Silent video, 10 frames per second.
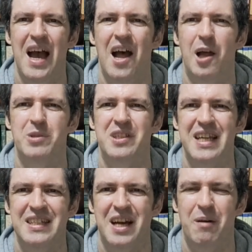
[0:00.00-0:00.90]
and I will
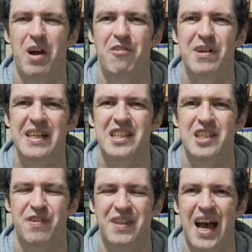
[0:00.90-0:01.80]
set out my
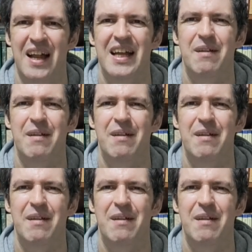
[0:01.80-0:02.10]
reasons for that